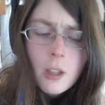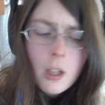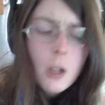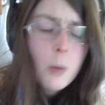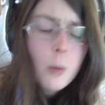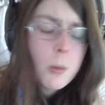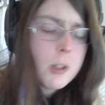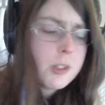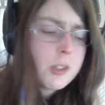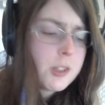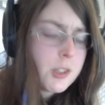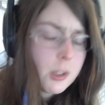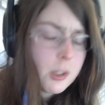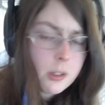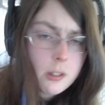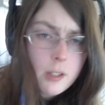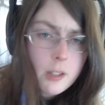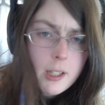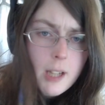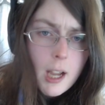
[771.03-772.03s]
We're
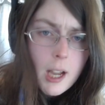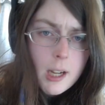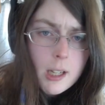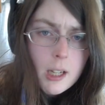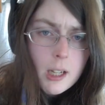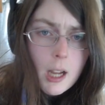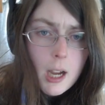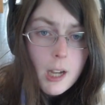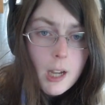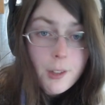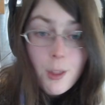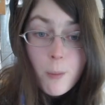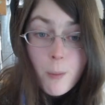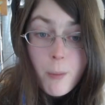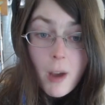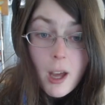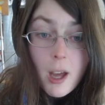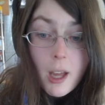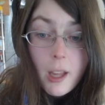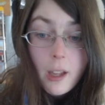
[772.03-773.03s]
certainly not going to
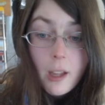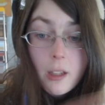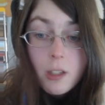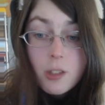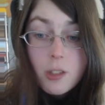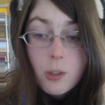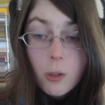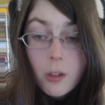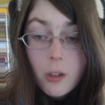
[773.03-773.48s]
occupy any sort